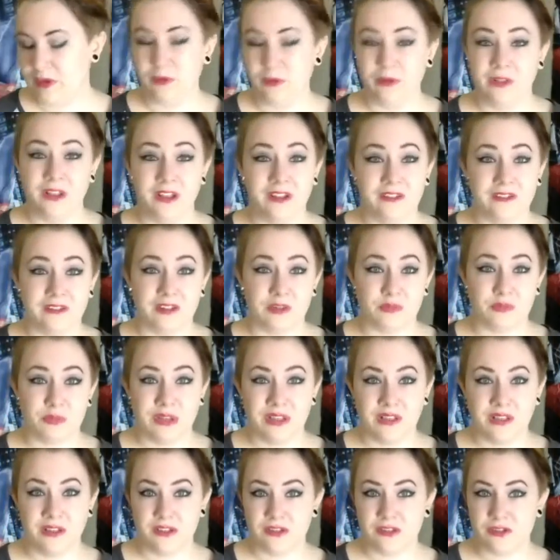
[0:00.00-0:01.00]
while I was on my
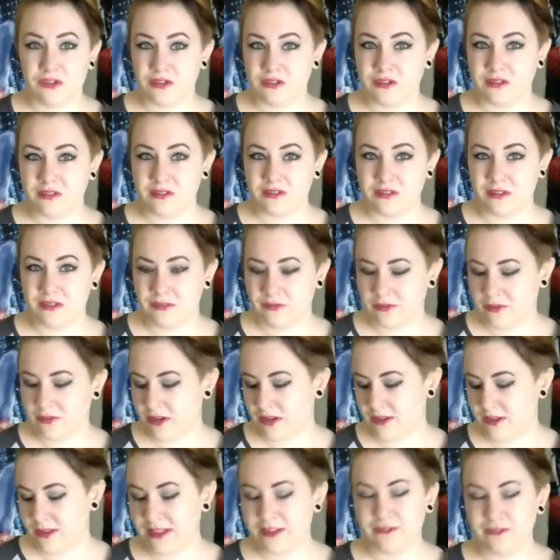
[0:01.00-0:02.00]
lunch to see if I
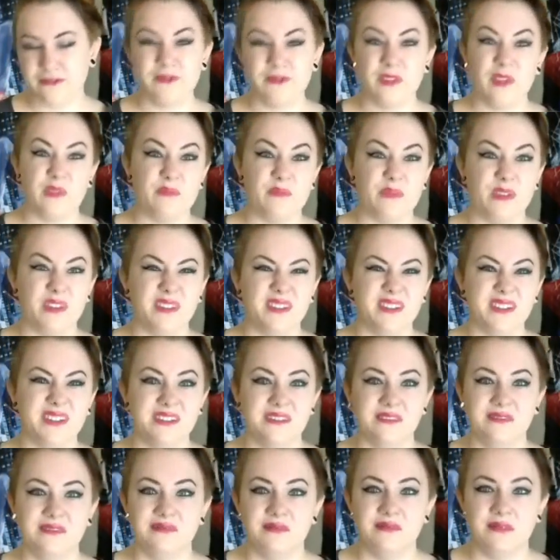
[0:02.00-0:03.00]
had left the building
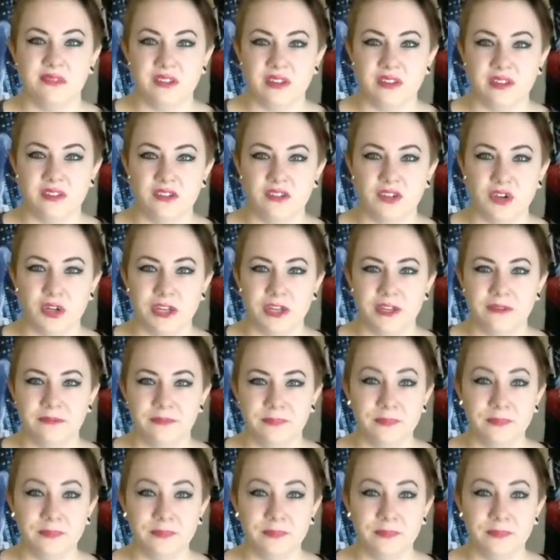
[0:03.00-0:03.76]
the other day.